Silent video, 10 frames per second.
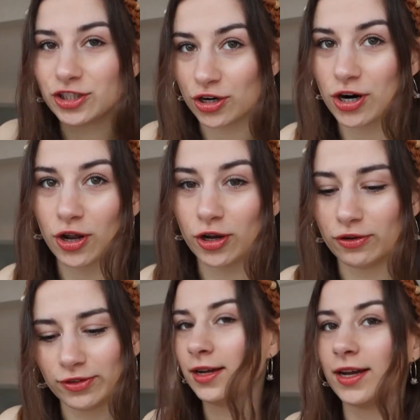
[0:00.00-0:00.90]
start all
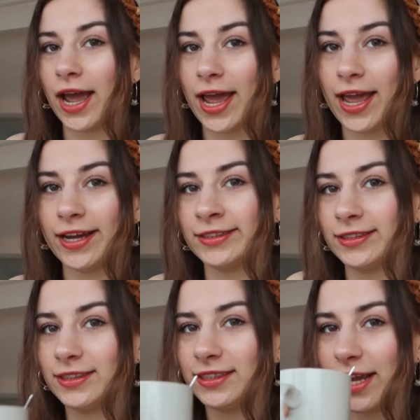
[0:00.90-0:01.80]
over
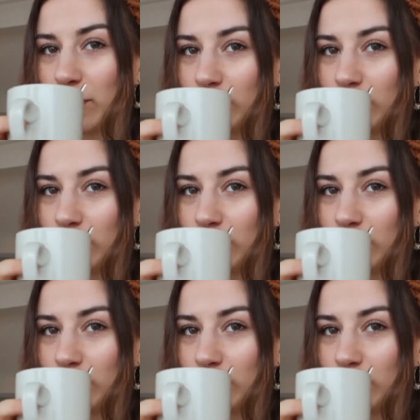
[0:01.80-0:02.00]
and yeah